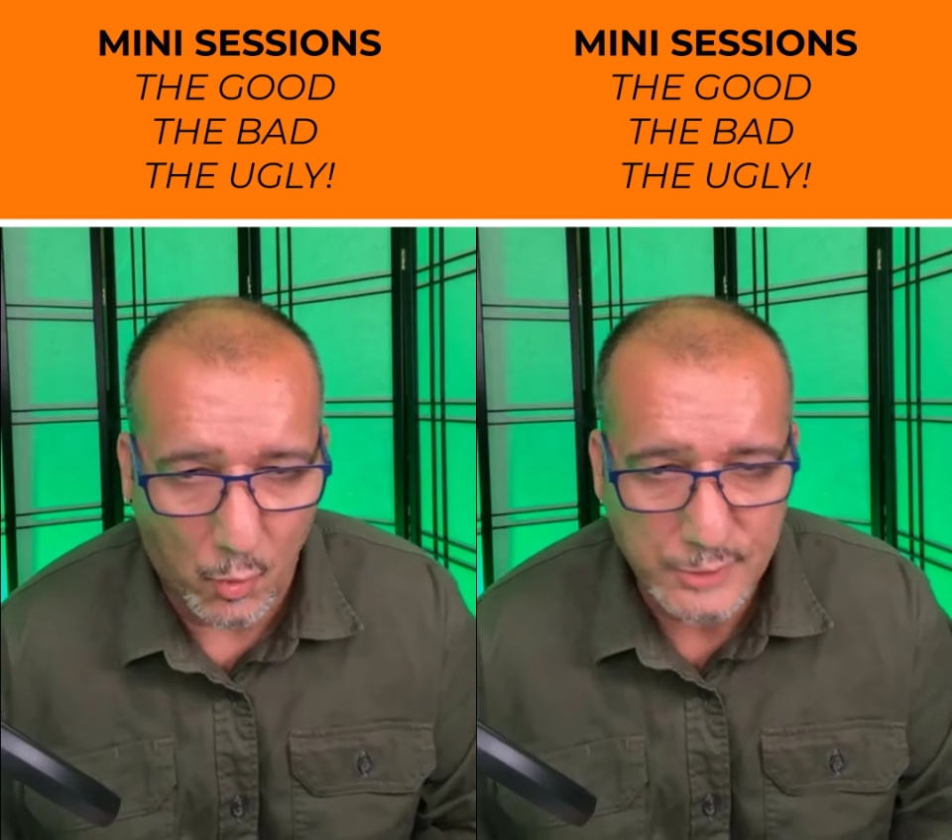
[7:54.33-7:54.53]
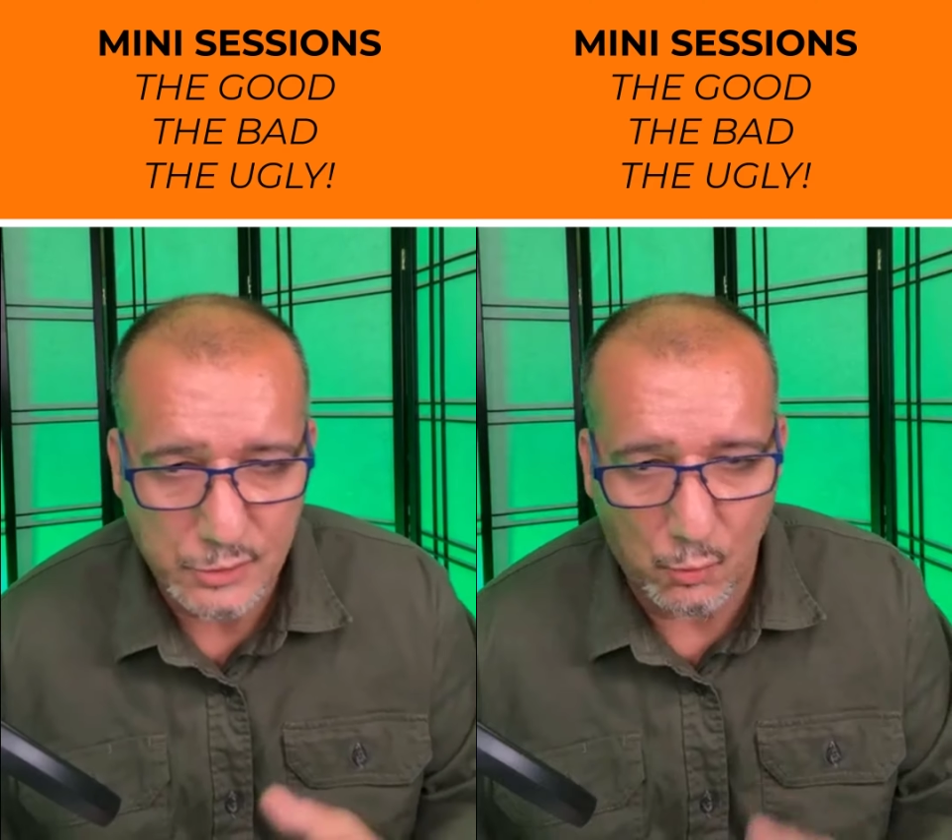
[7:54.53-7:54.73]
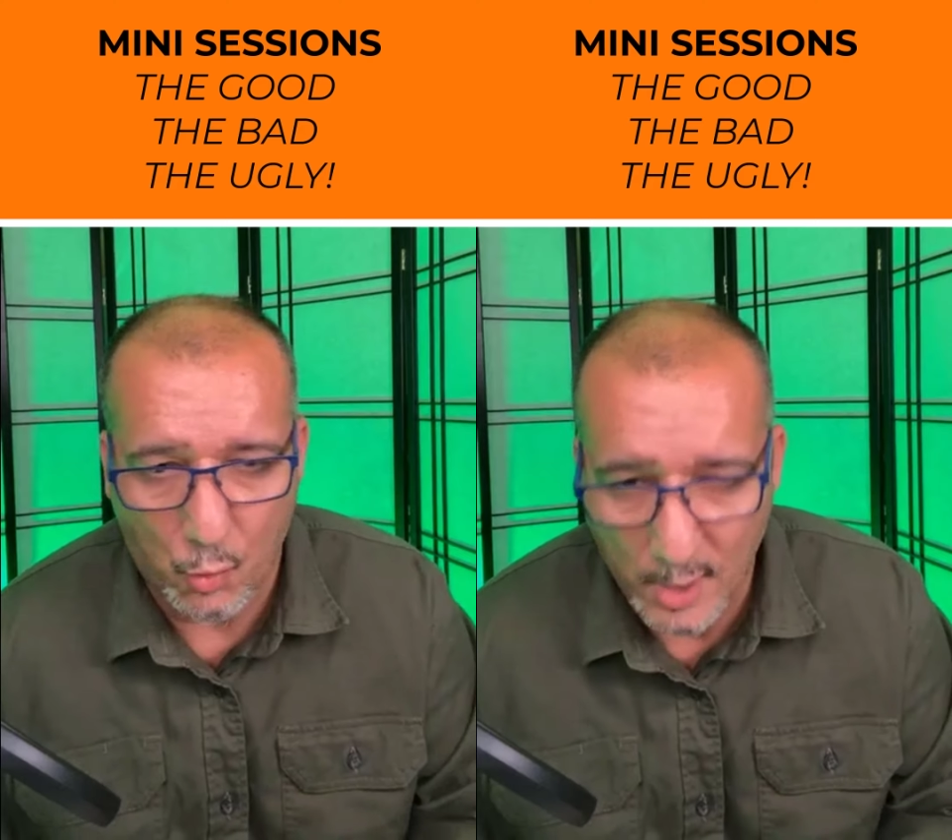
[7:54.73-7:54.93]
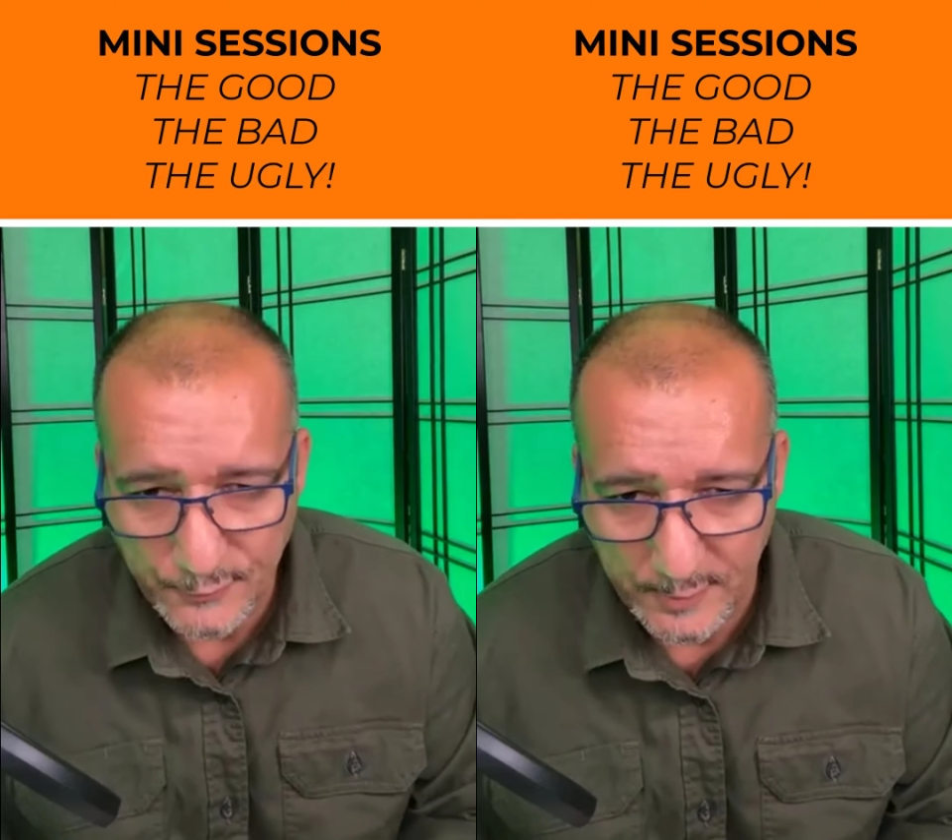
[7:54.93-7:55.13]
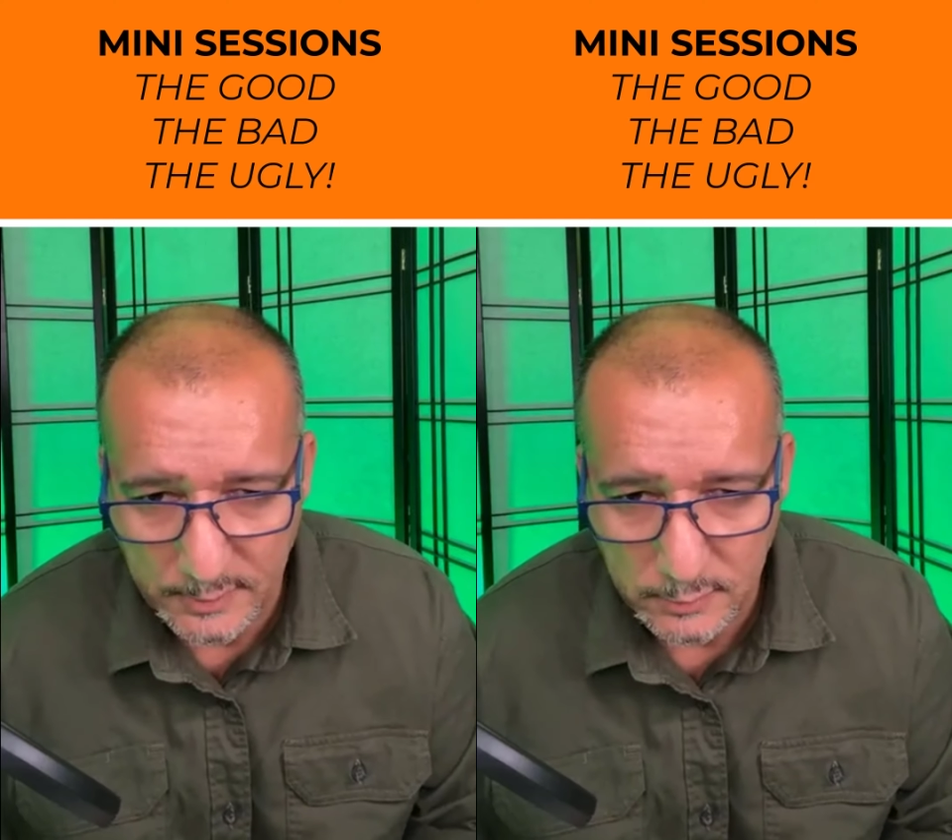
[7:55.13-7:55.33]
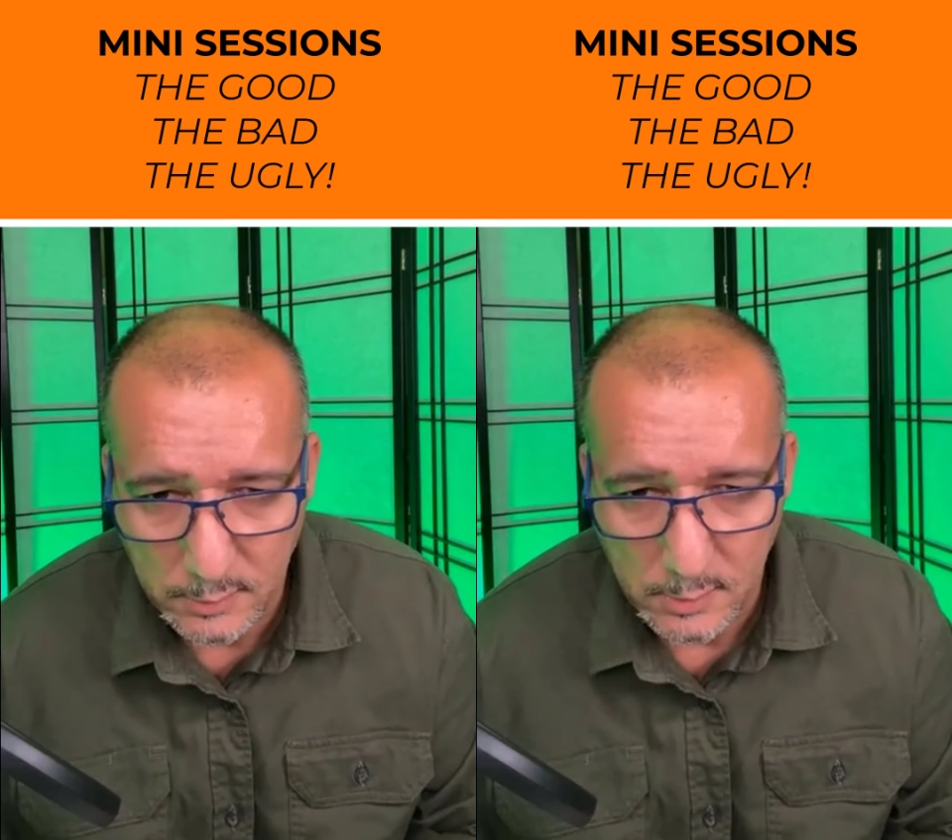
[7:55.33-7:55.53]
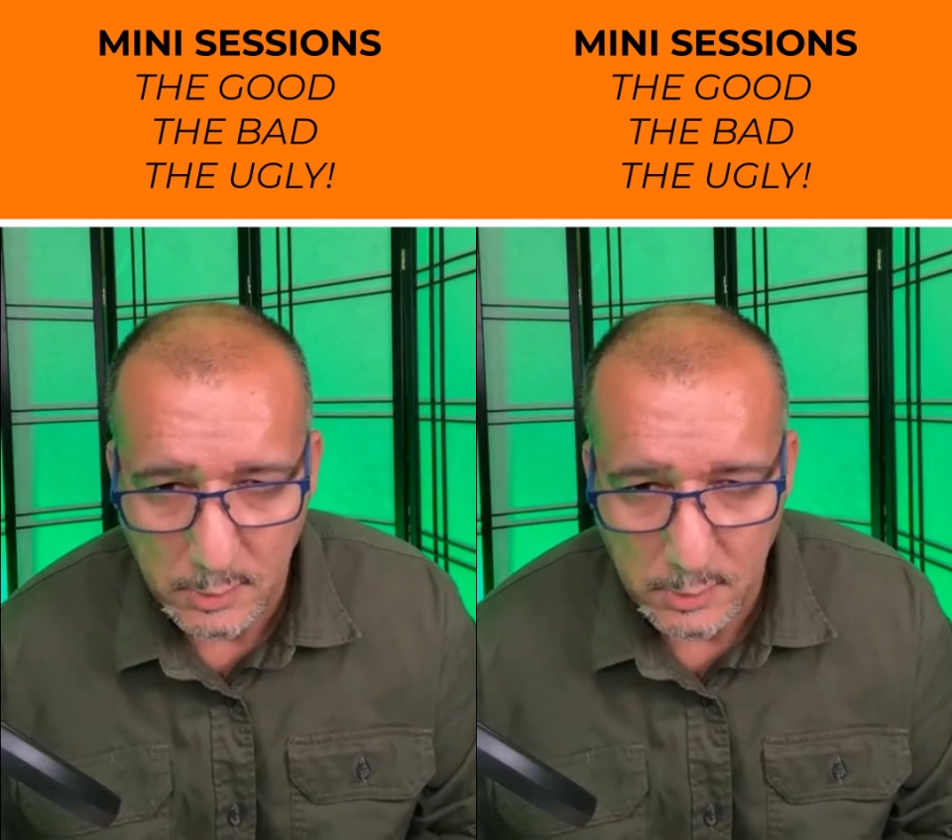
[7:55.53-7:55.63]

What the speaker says: Was it worth it?